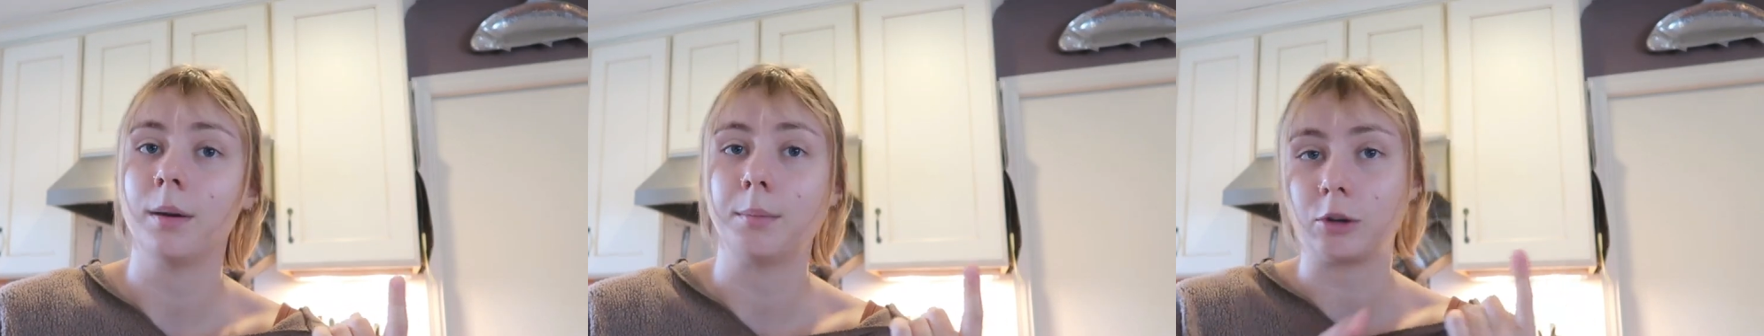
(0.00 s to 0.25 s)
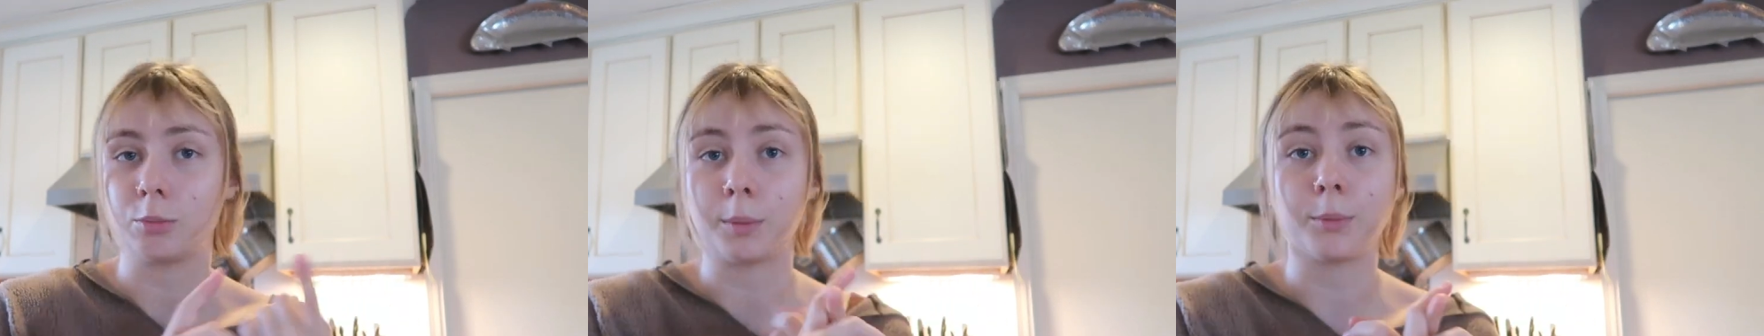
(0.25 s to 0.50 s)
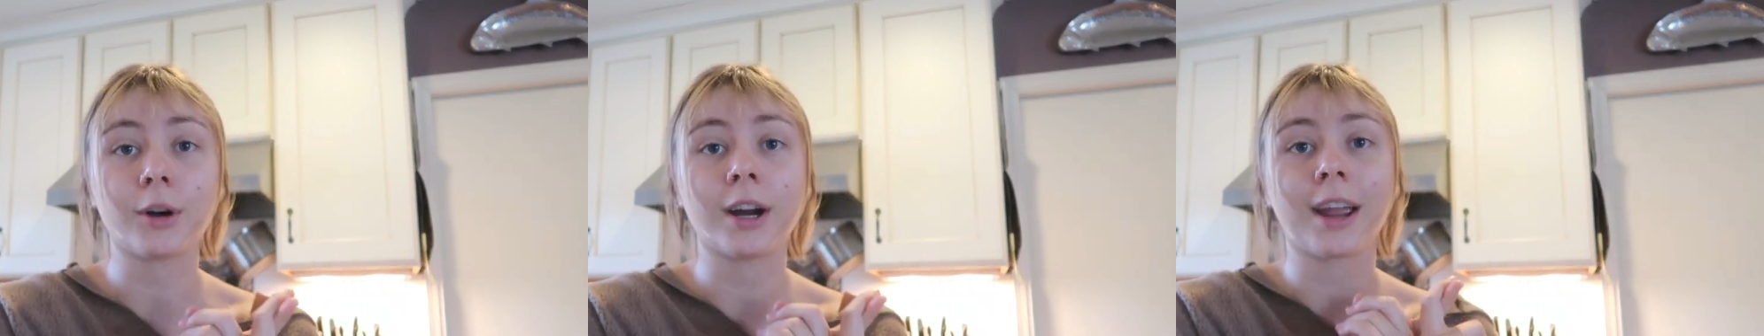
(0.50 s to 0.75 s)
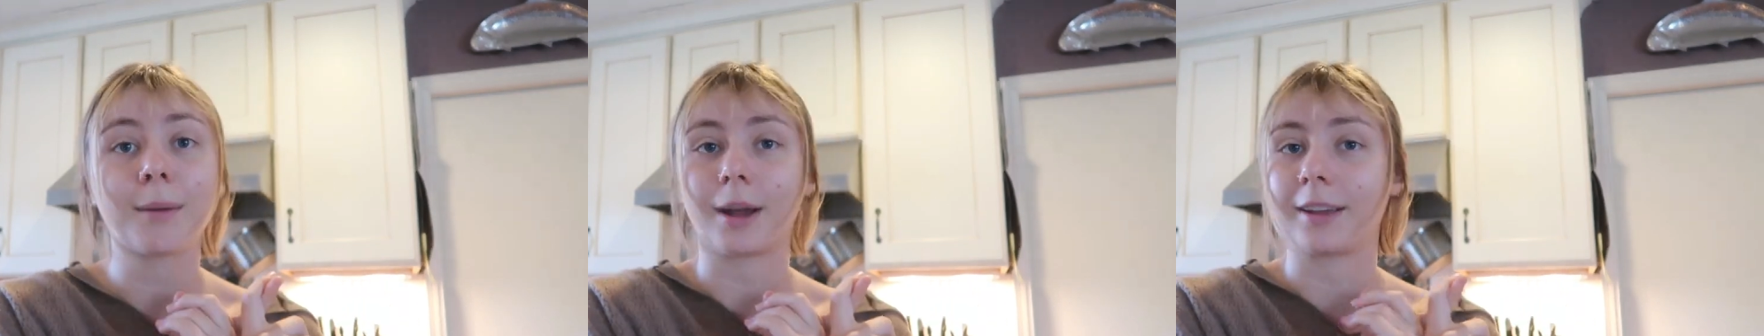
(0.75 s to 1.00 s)
much more
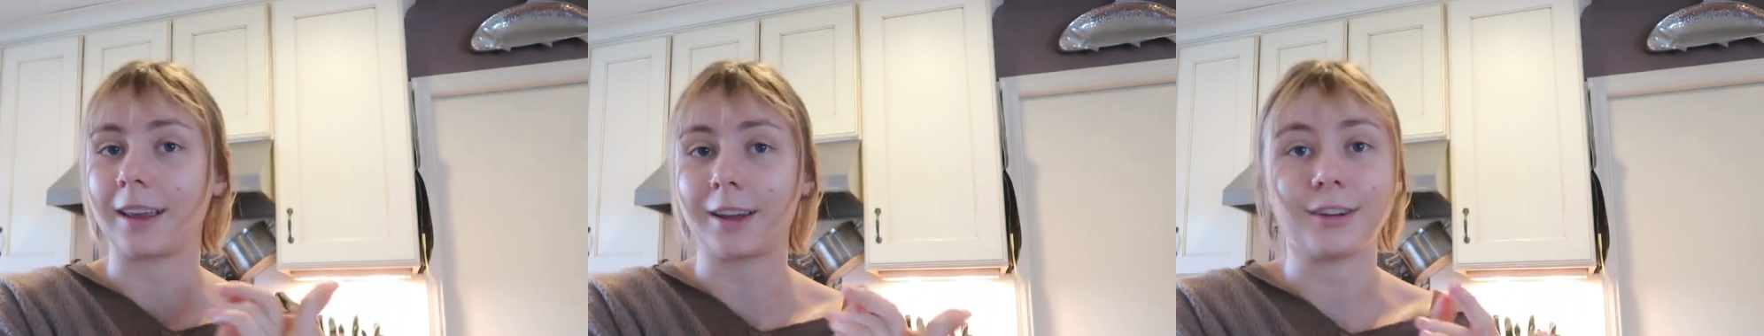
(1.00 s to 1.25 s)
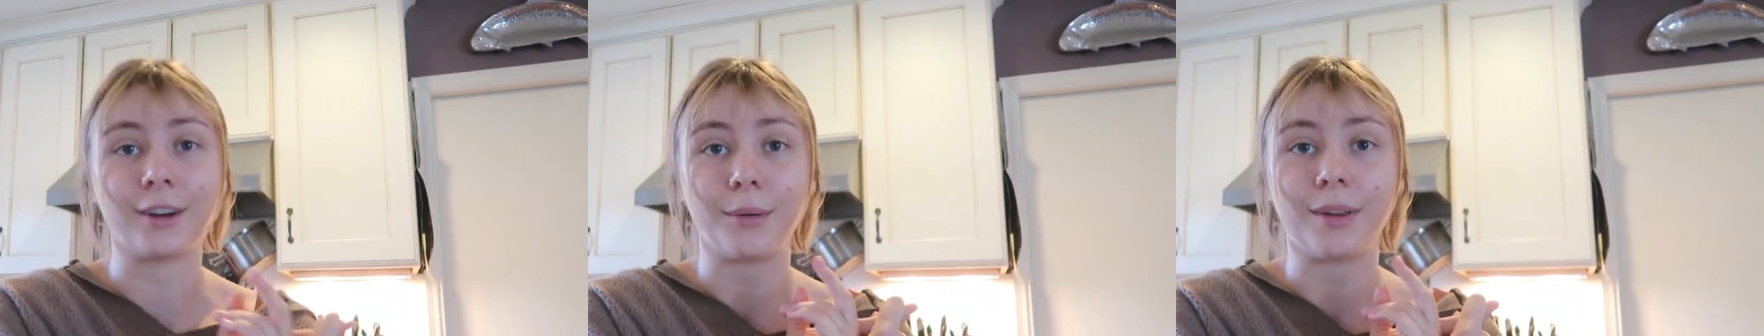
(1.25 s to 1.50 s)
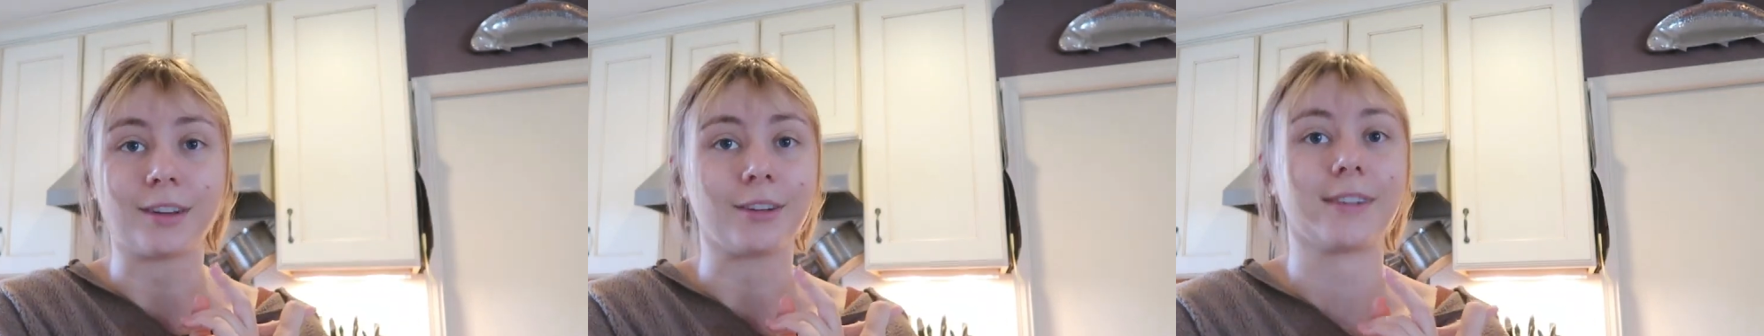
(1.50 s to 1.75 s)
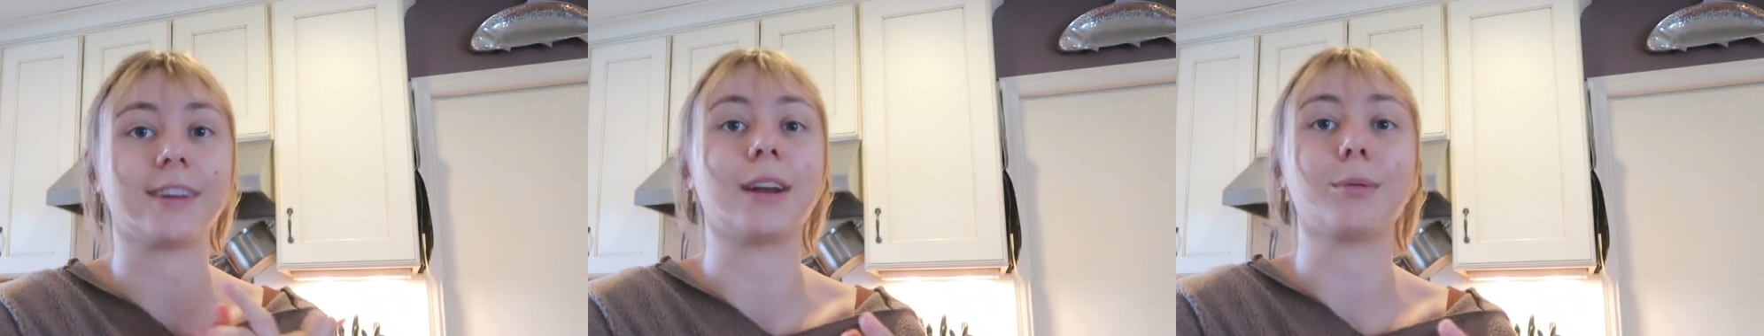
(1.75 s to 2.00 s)
boring because I couldn't always
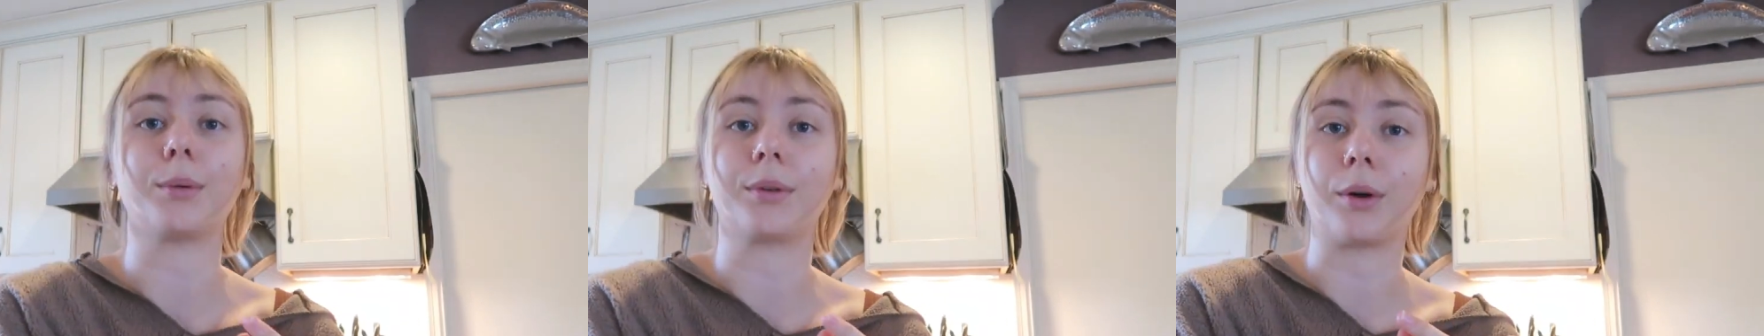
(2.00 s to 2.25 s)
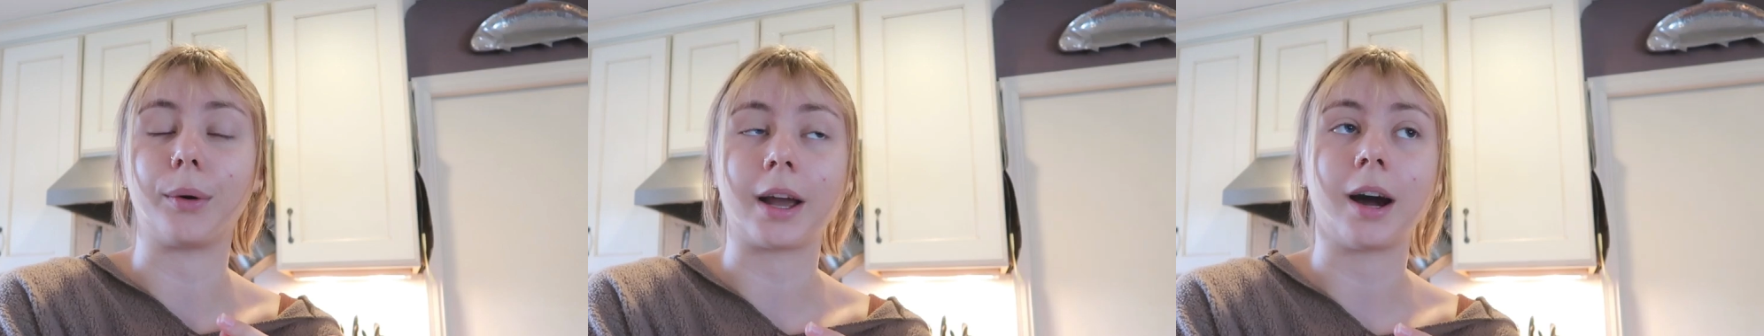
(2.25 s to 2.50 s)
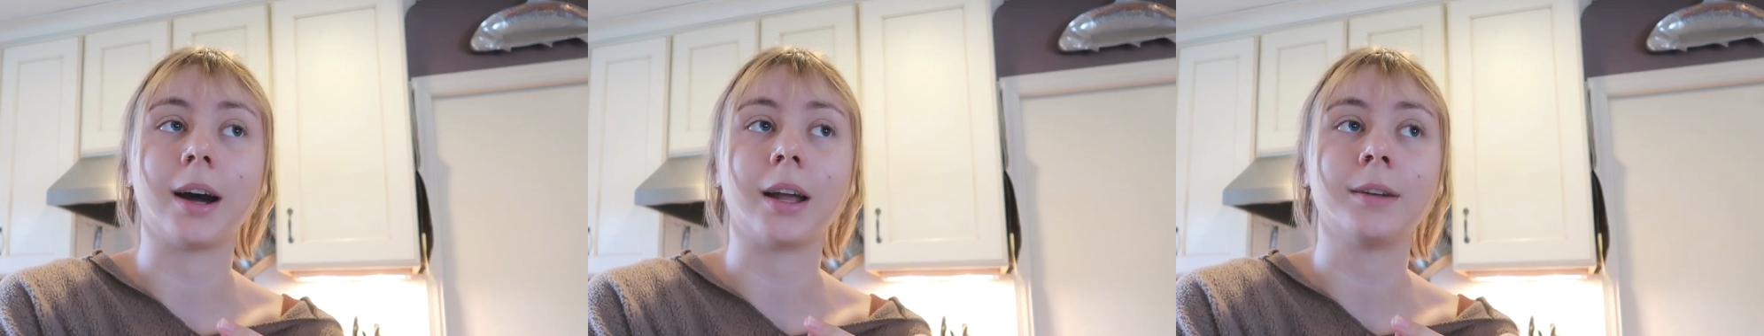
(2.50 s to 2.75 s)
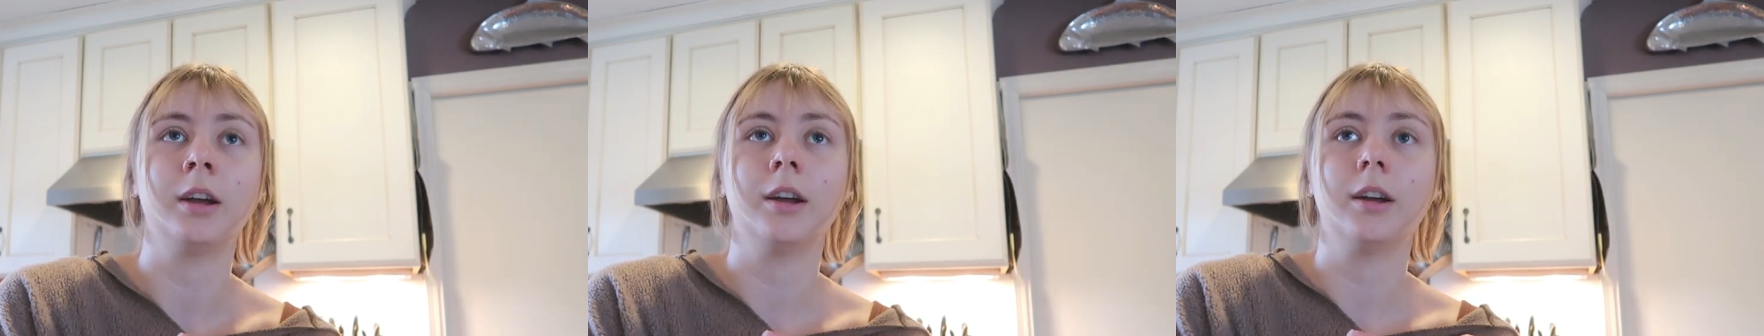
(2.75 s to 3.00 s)
understand what was going on.